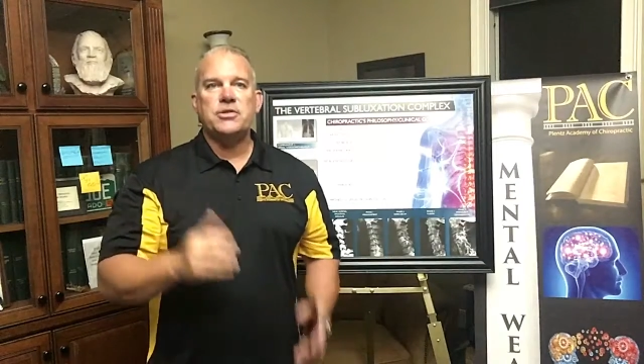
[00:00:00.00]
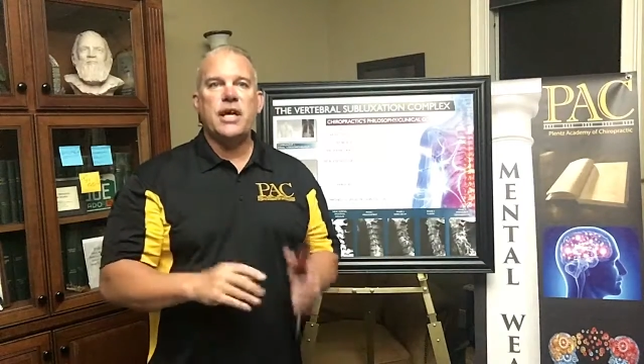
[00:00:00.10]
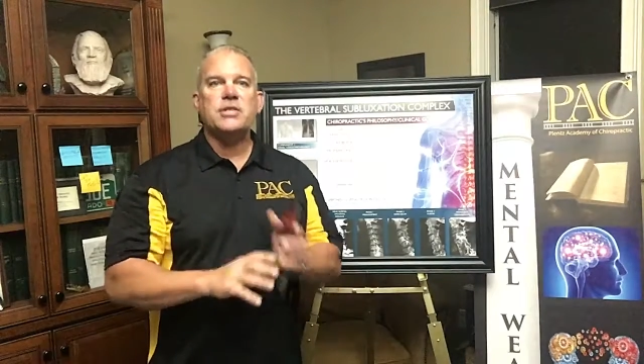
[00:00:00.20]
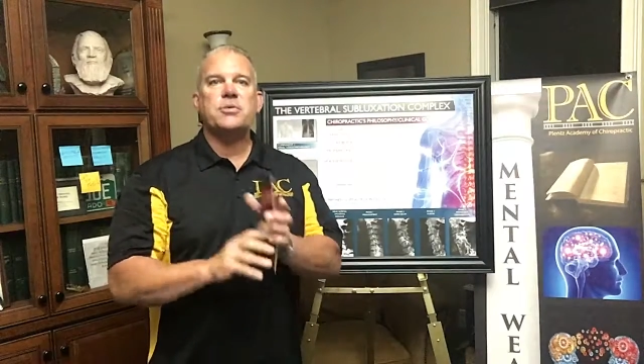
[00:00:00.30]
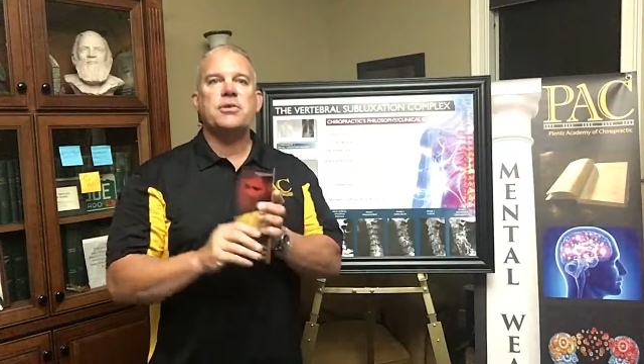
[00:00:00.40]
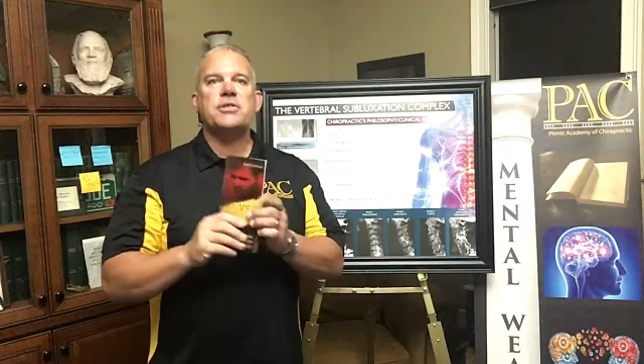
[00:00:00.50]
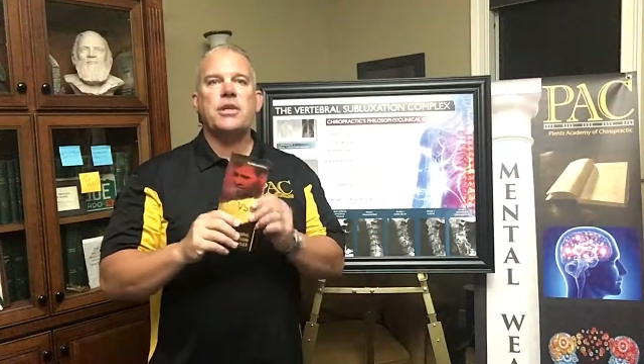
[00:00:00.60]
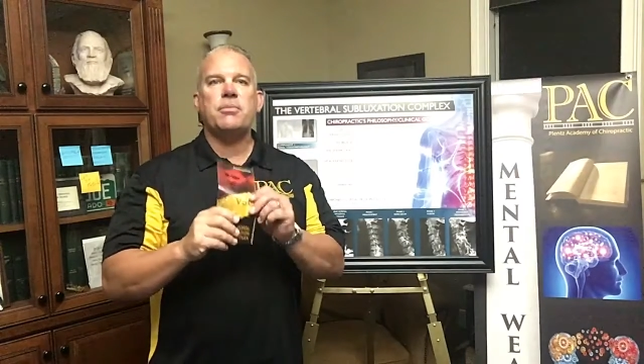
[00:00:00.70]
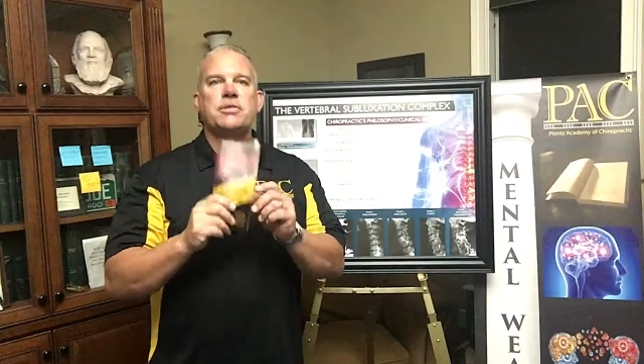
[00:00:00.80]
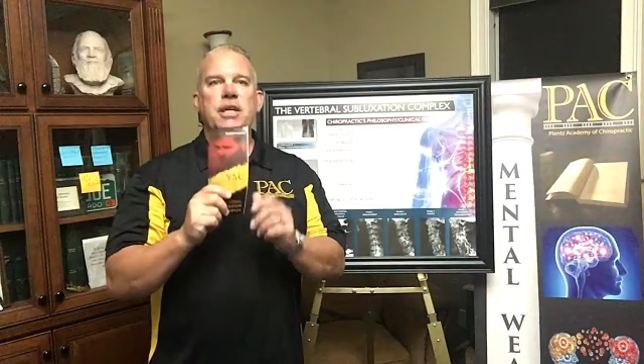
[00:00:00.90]
So that's where the
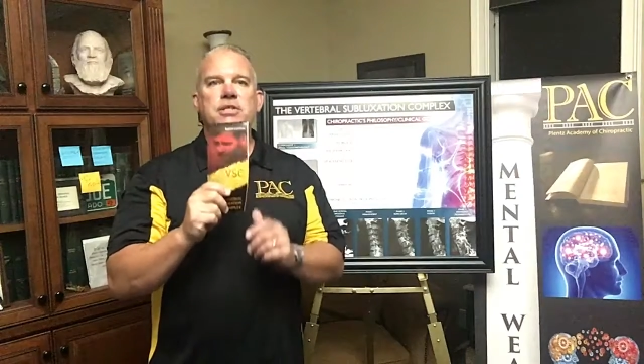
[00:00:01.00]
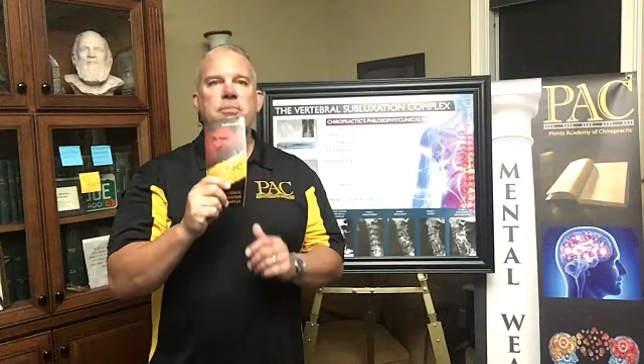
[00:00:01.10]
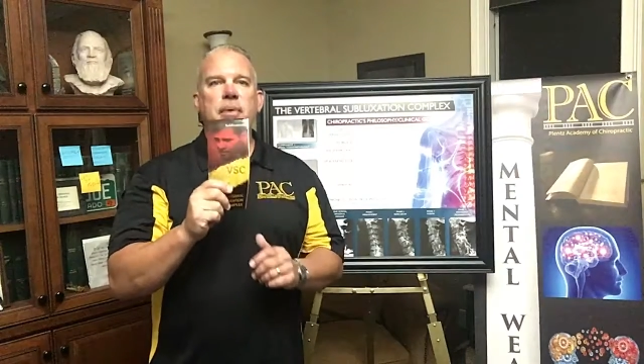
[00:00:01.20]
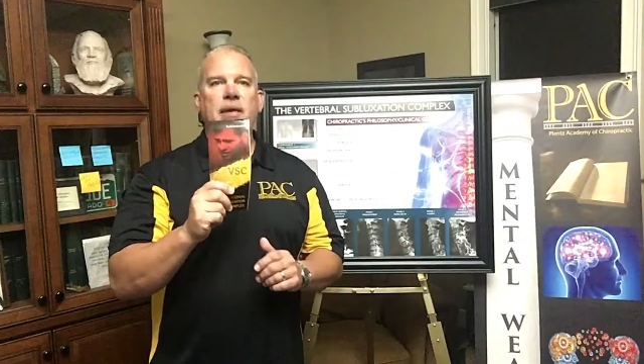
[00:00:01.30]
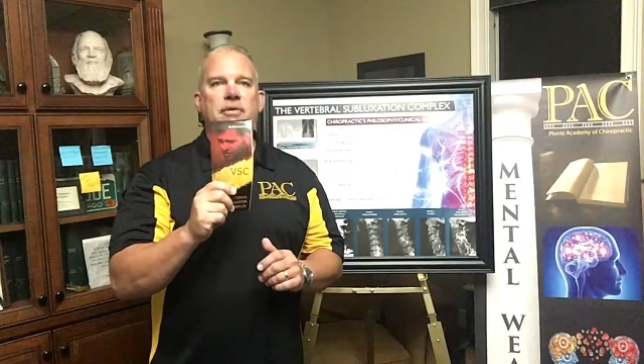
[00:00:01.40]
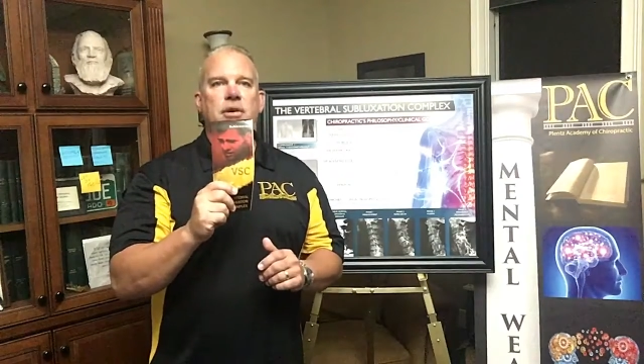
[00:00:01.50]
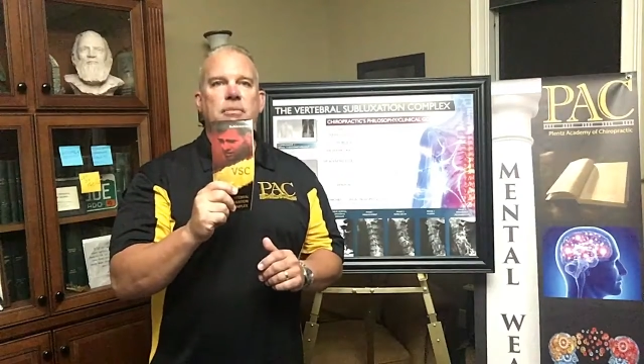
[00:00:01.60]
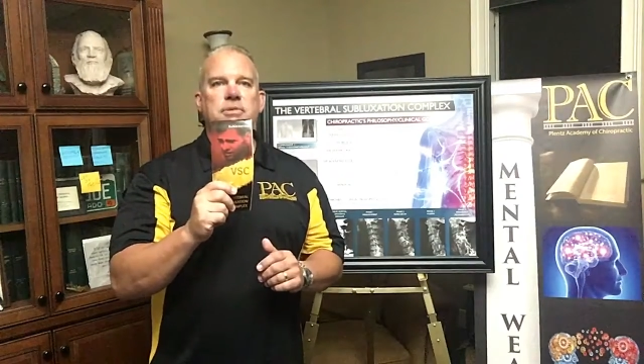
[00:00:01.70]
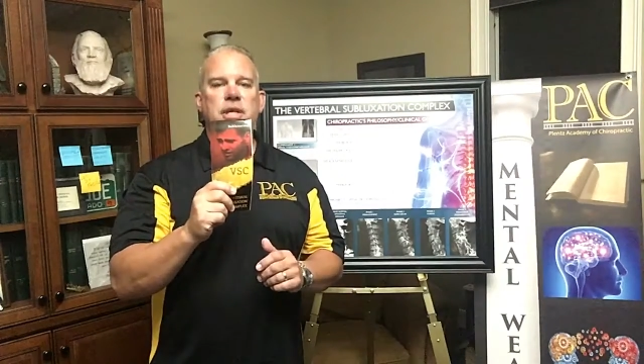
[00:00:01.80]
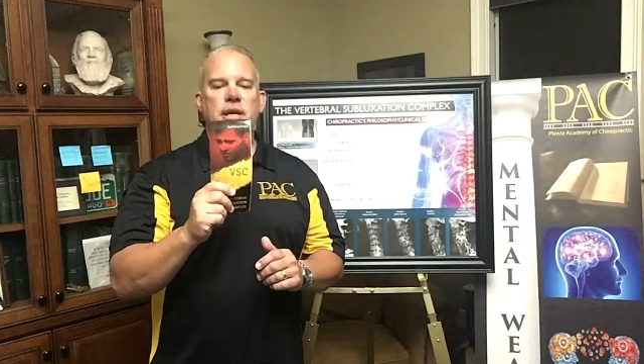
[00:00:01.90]
subluxation pamphlet
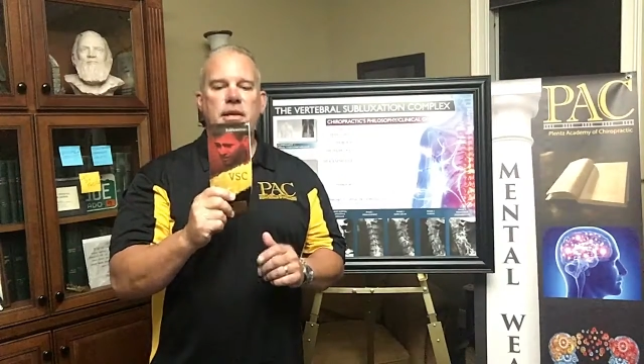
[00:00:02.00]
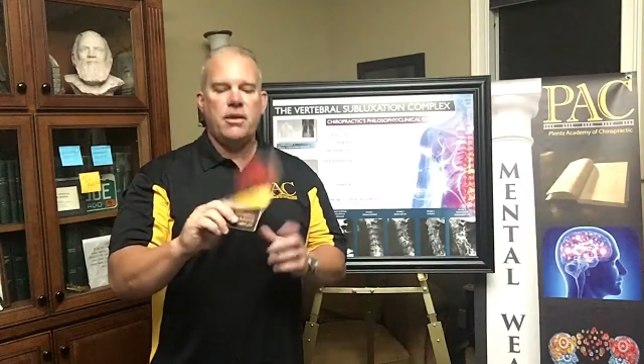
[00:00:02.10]
comes in.